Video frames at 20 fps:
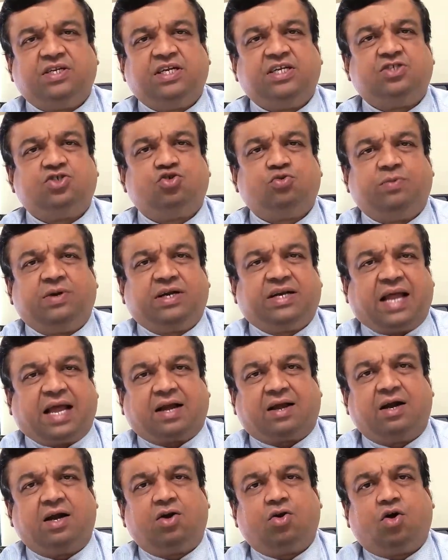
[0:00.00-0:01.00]
needs to be
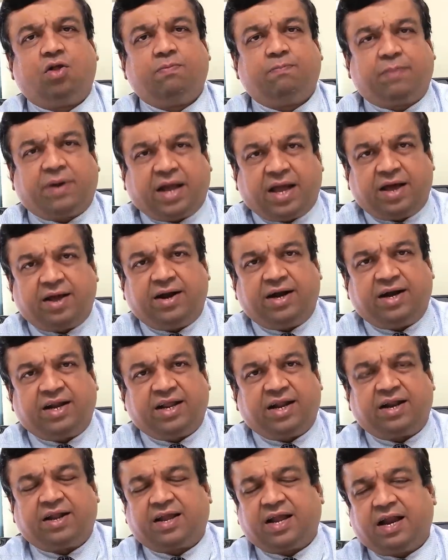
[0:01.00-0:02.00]
tackled on
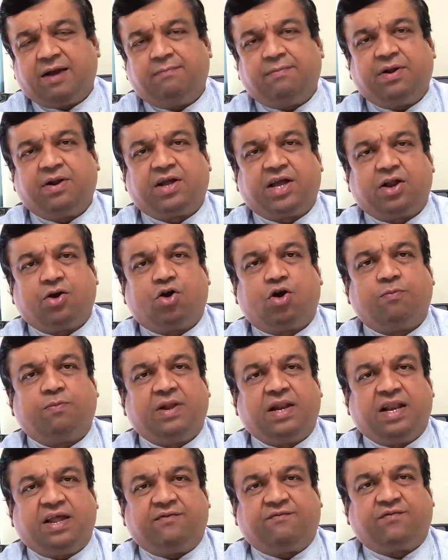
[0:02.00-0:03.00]
priority and can be, cannot
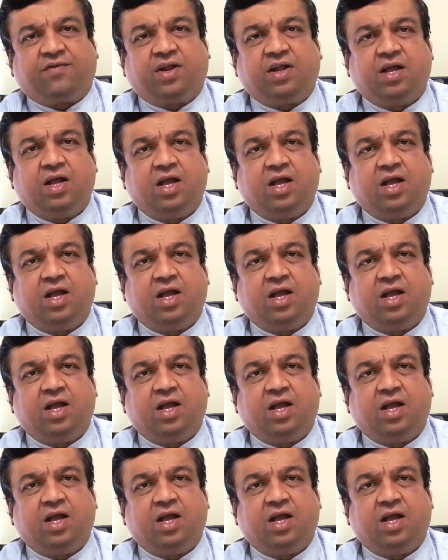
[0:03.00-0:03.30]
be left